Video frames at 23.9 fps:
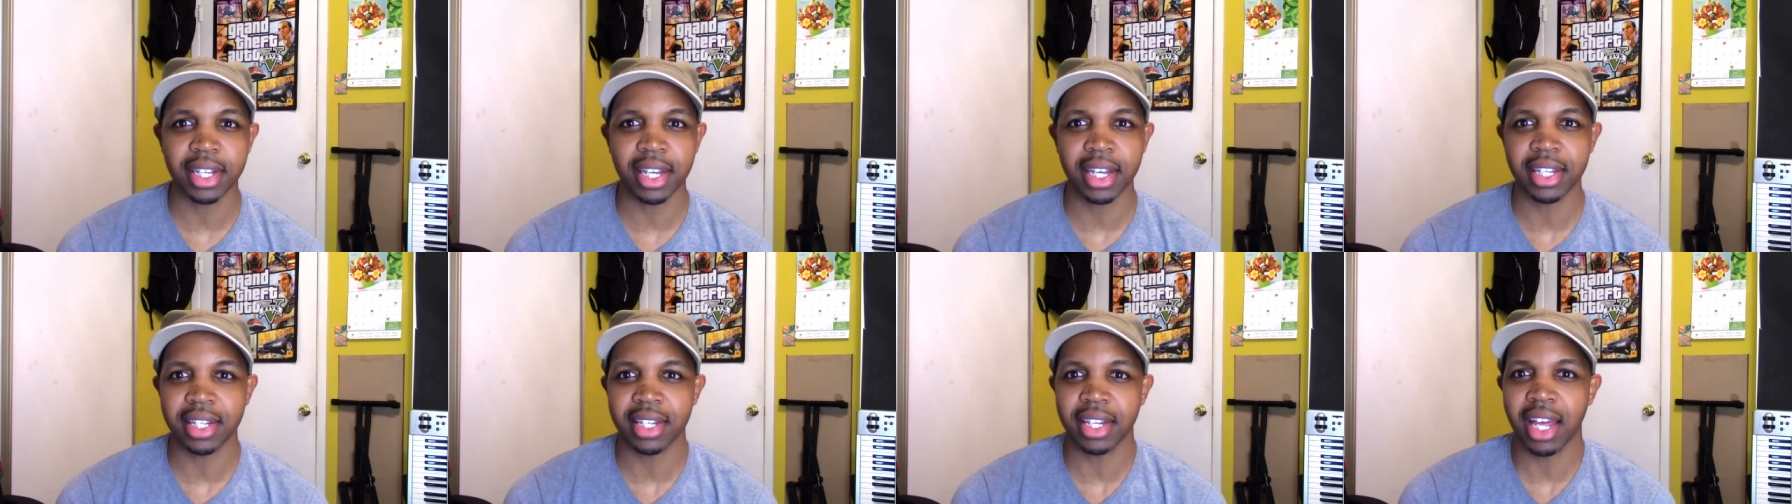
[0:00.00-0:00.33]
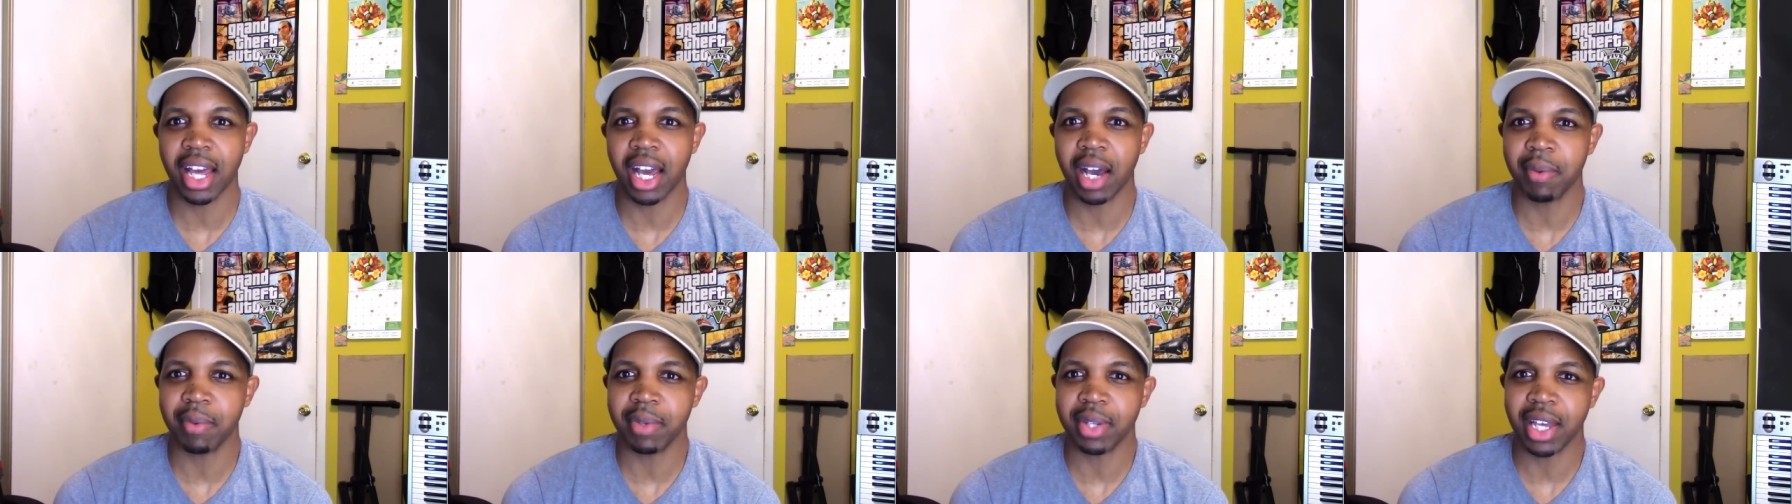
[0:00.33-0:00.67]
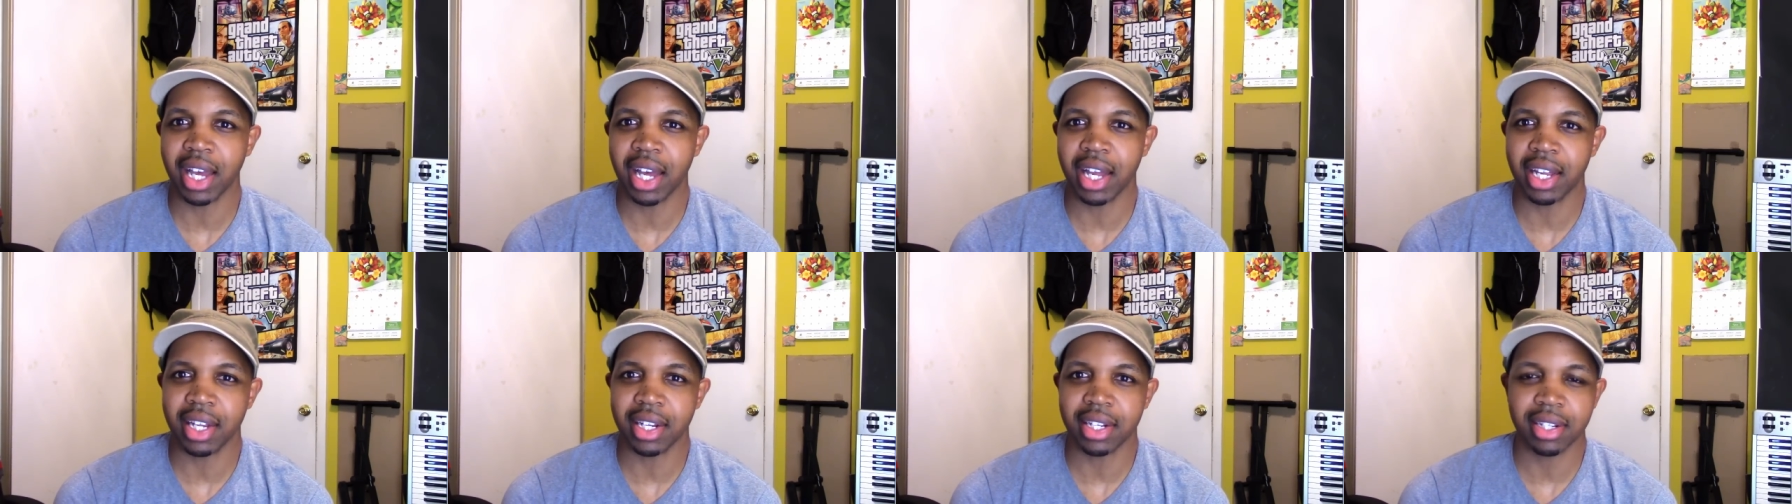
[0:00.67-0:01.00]
And now we
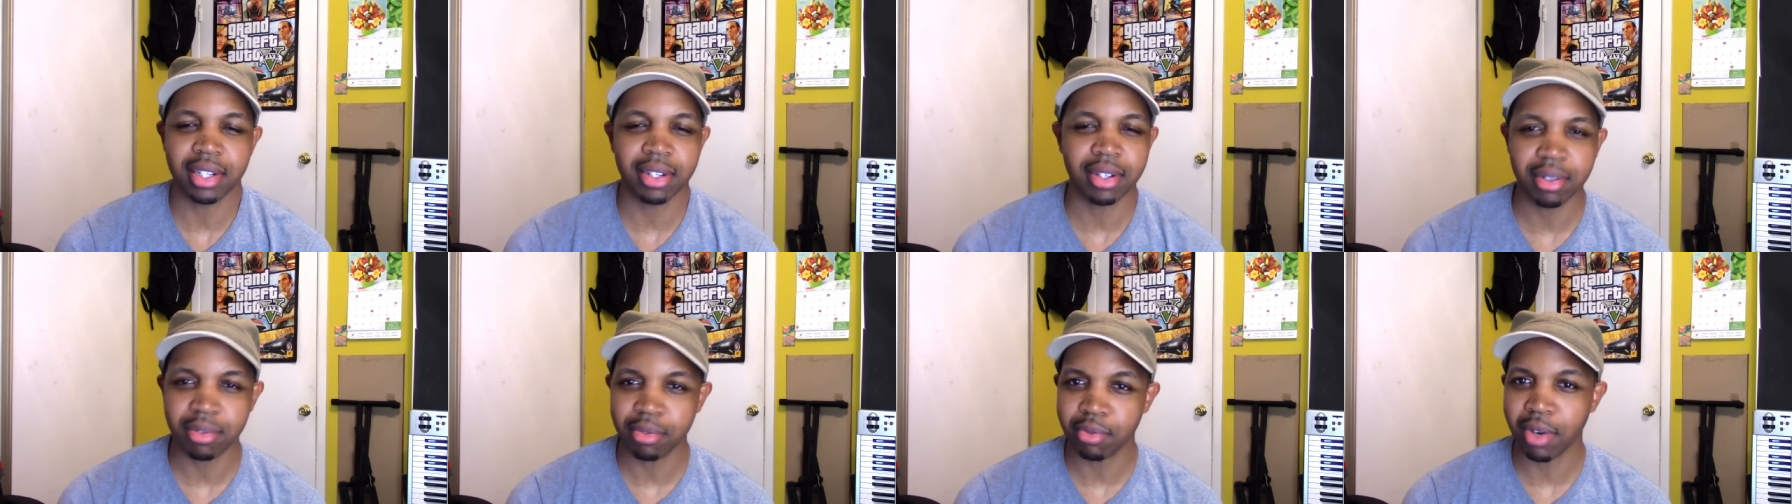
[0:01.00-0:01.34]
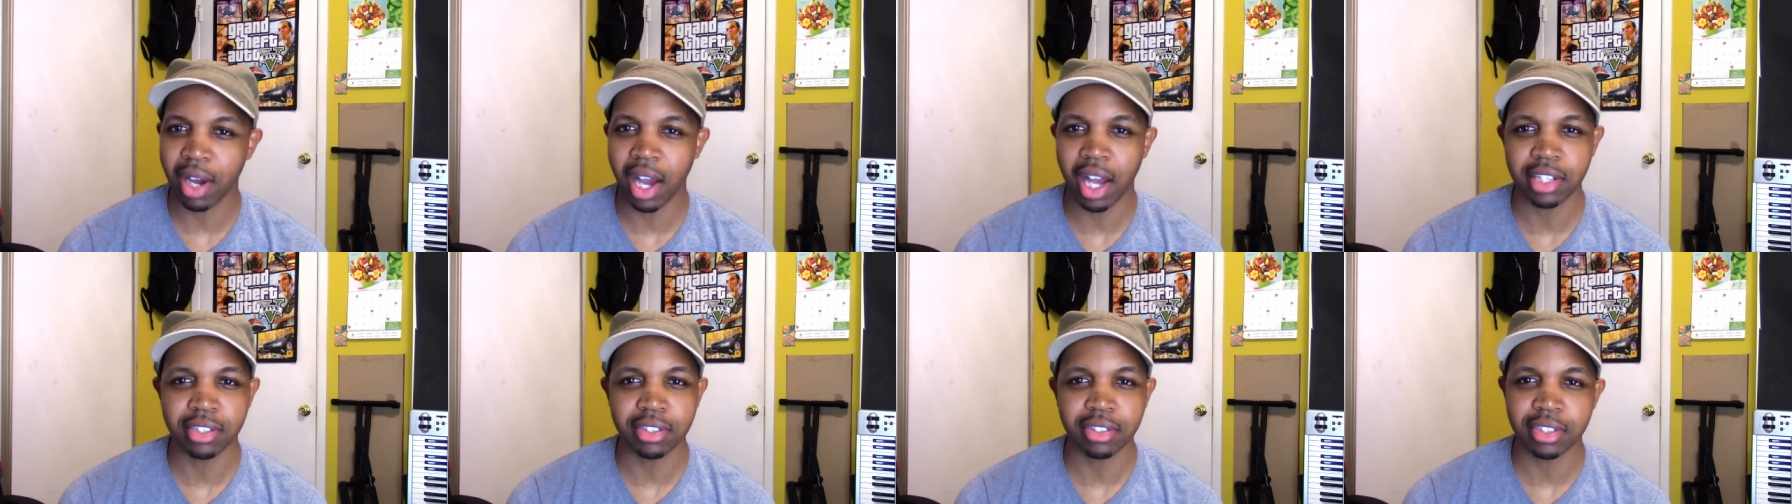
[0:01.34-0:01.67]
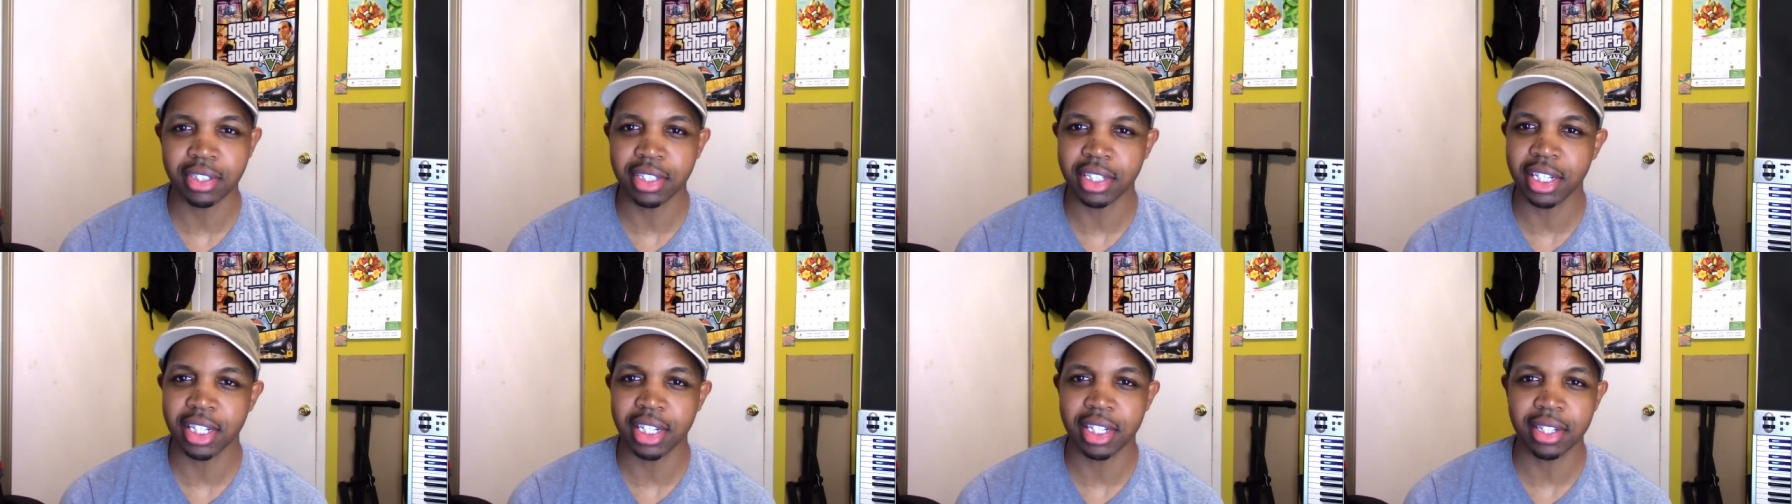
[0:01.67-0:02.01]
got Roger
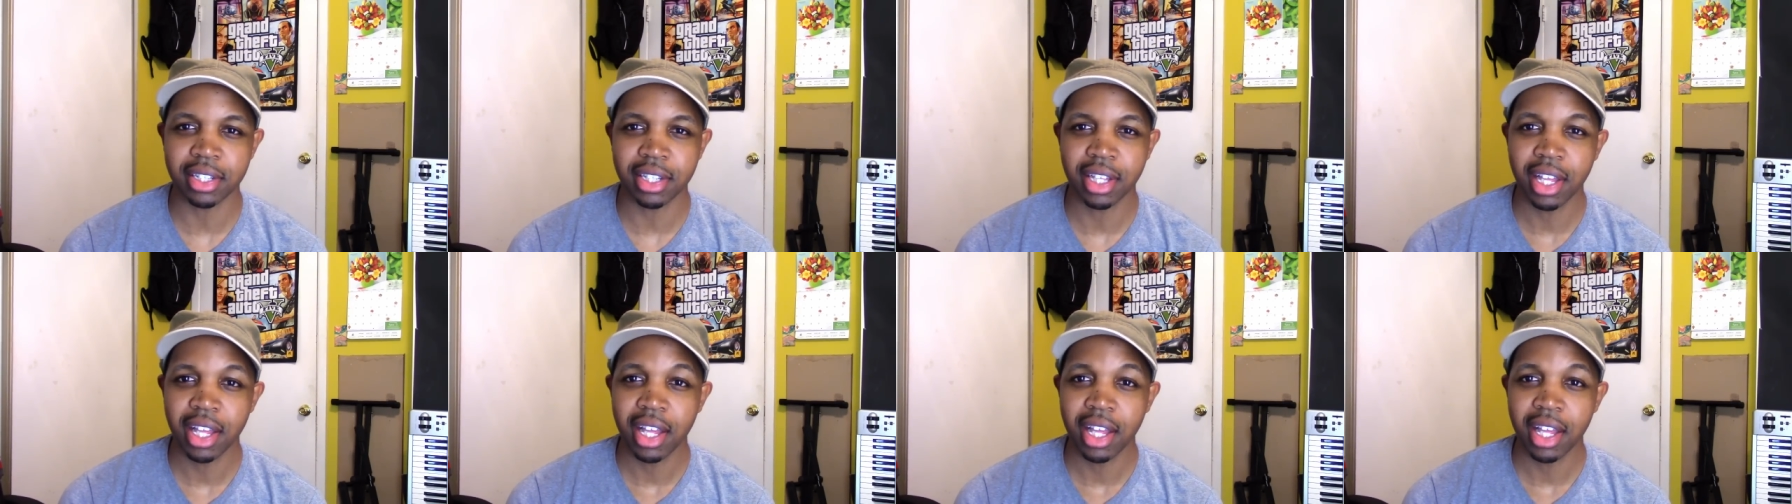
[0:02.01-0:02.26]
did.